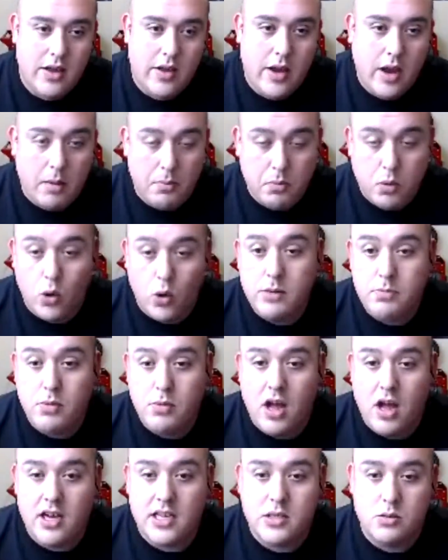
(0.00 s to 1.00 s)
a ported
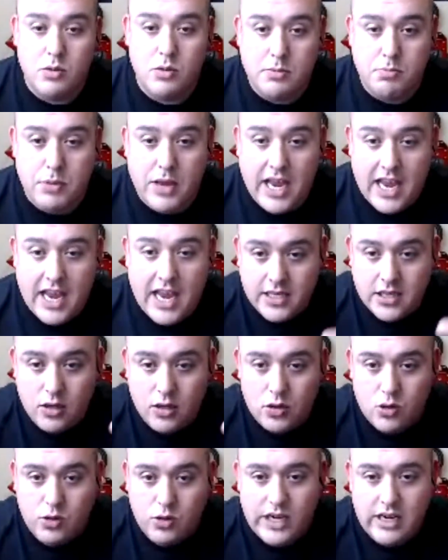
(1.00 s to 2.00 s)
box with piezo
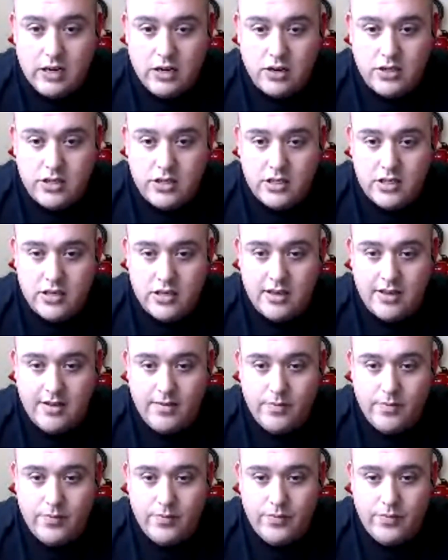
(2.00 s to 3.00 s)
tweeters,
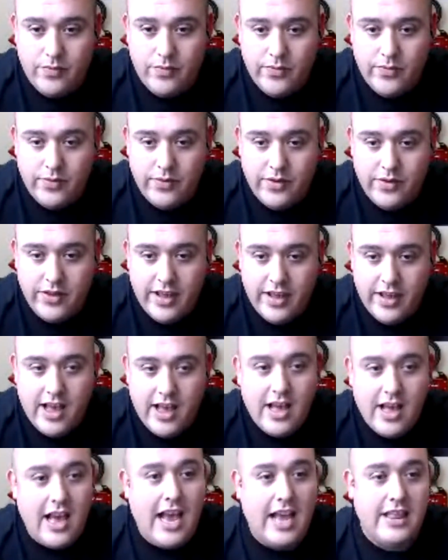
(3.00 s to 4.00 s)

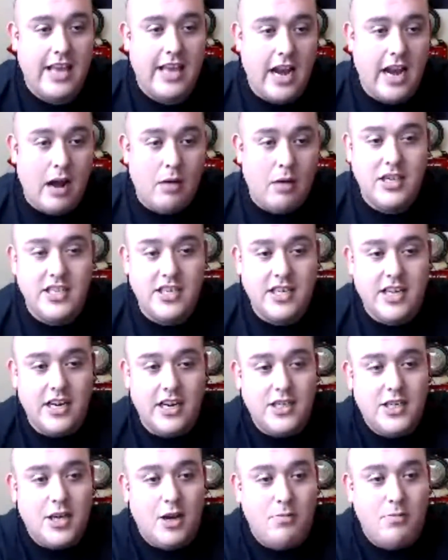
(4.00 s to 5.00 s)
and then I'm just gonna
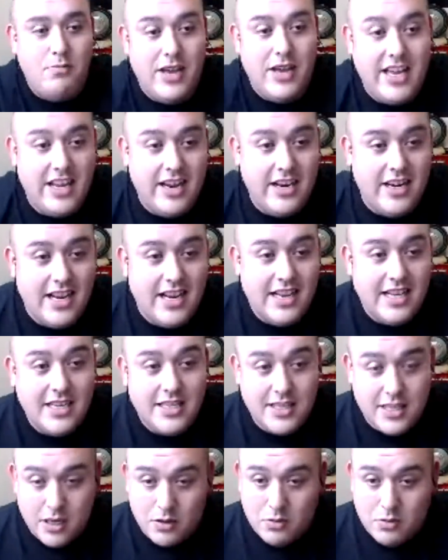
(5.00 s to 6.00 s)
jump in
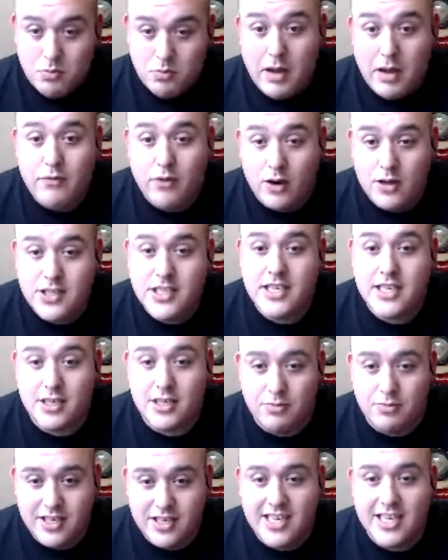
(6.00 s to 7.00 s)
to my first
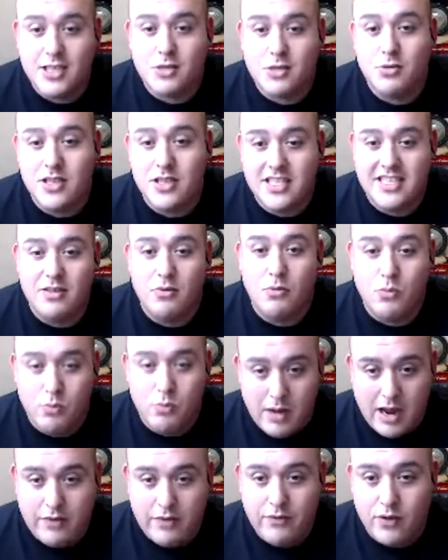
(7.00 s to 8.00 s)
system because this was
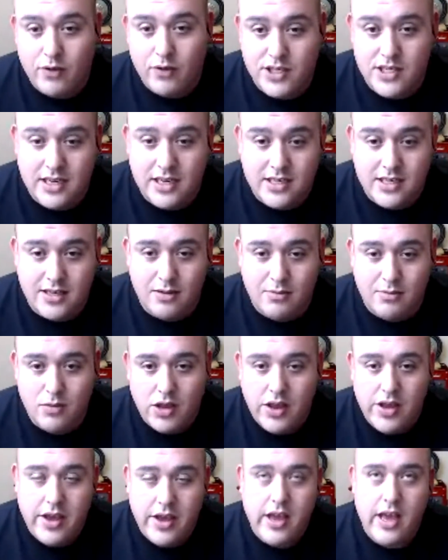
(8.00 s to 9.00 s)
my first system,
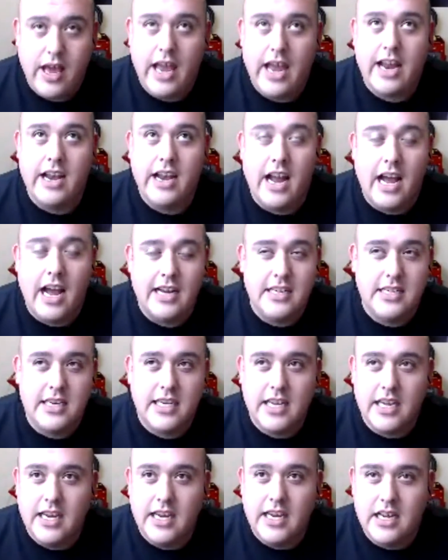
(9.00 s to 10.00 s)
a
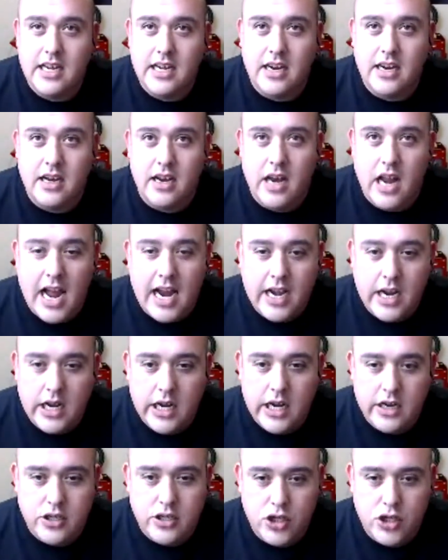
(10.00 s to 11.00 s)

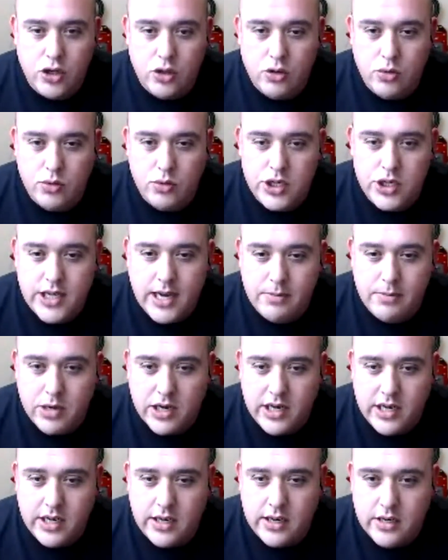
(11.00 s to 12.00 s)
1992
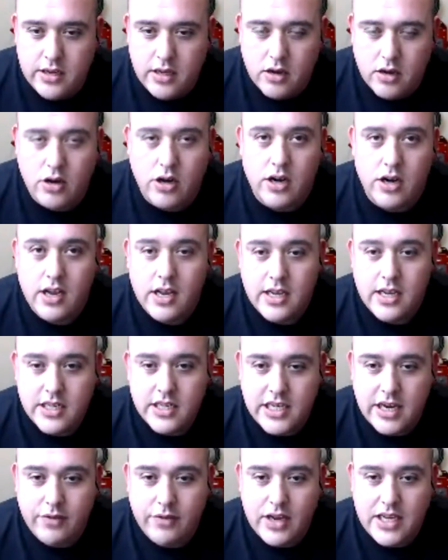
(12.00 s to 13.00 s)
Chevy or
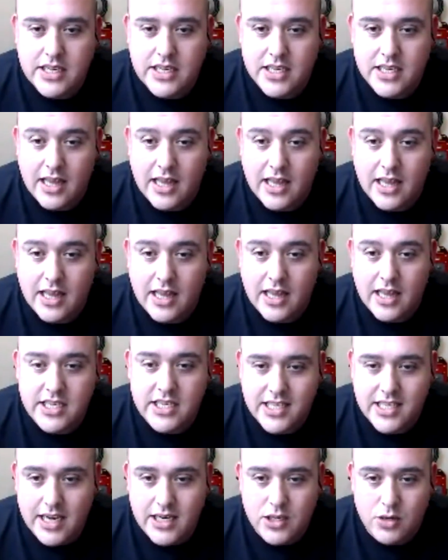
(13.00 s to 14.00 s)
Chevy Celebrity
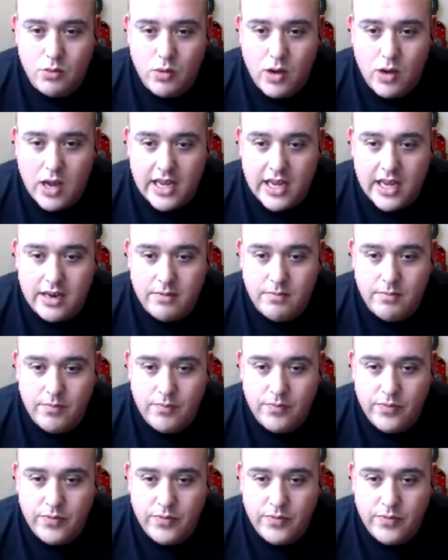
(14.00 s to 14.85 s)
station wagon.